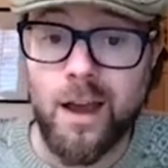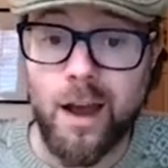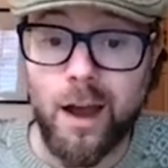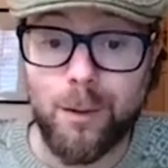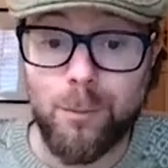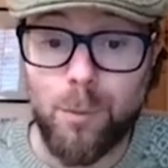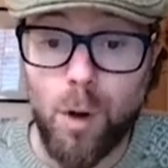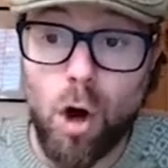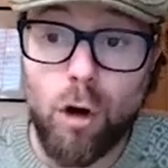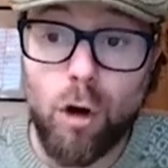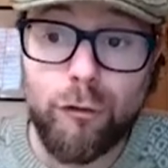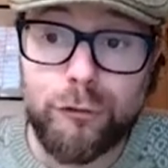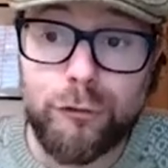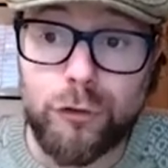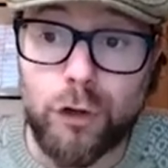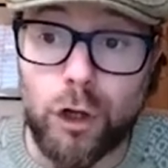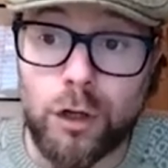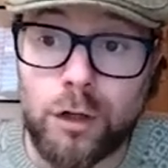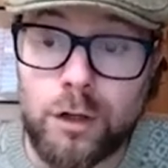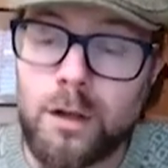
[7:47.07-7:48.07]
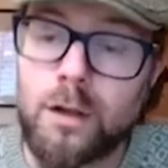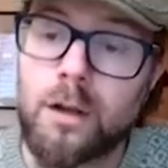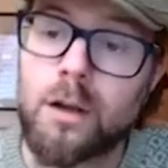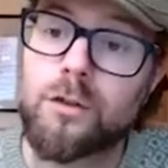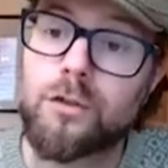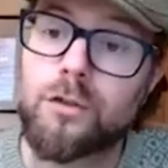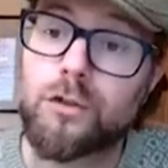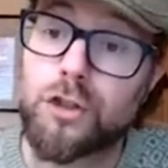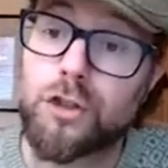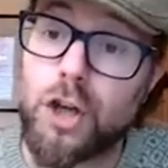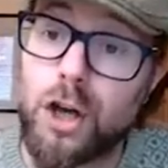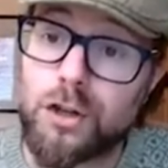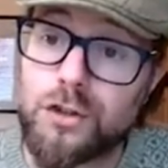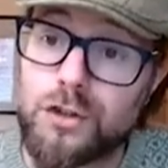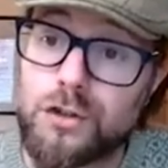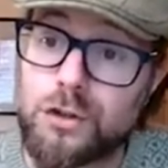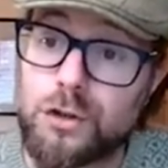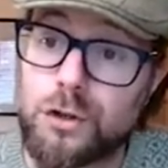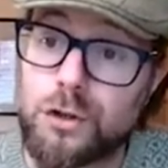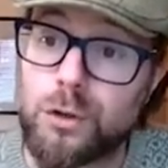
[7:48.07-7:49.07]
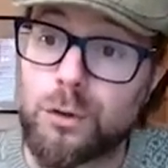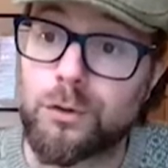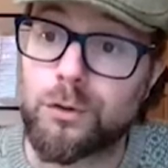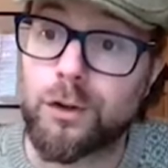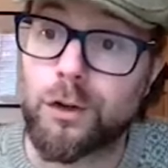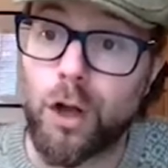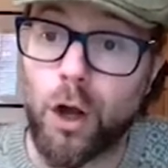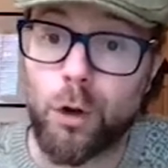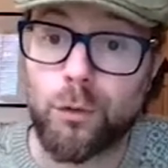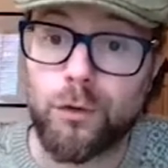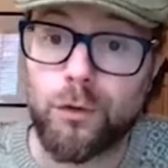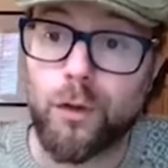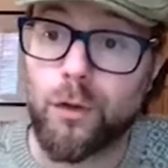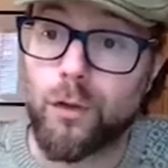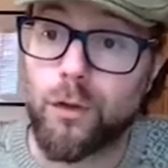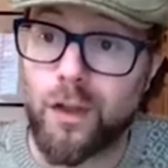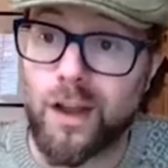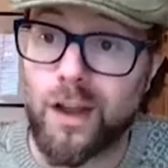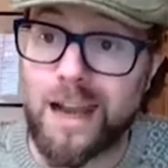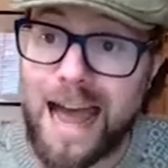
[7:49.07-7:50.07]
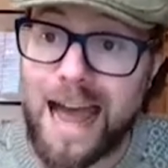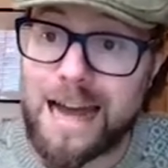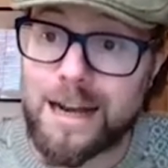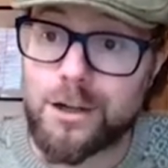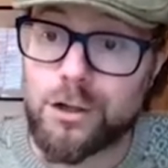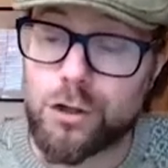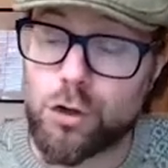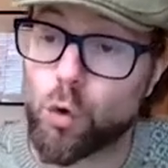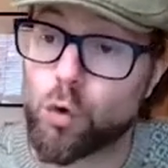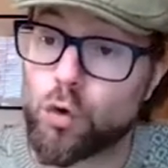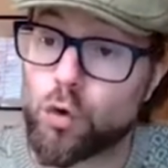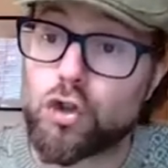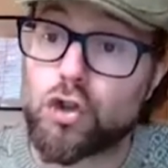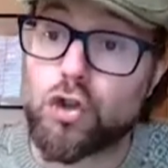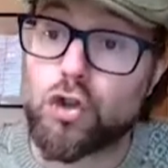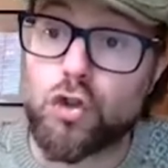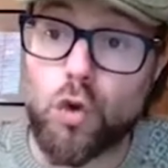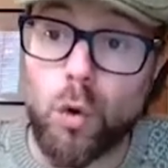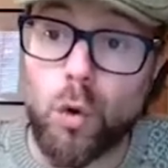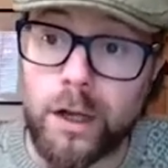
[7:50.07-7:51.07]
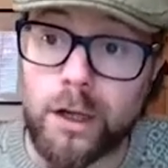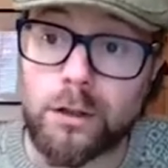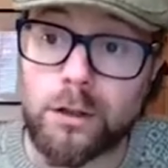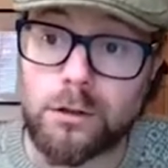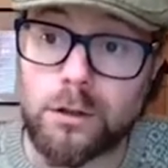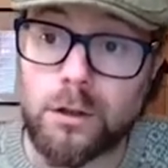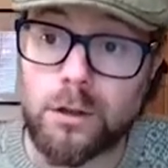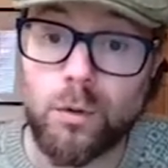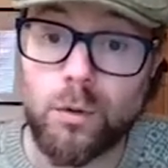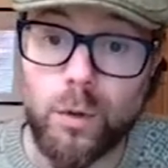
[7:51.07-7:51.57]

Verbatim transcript: um, often just to denote the land or the soil,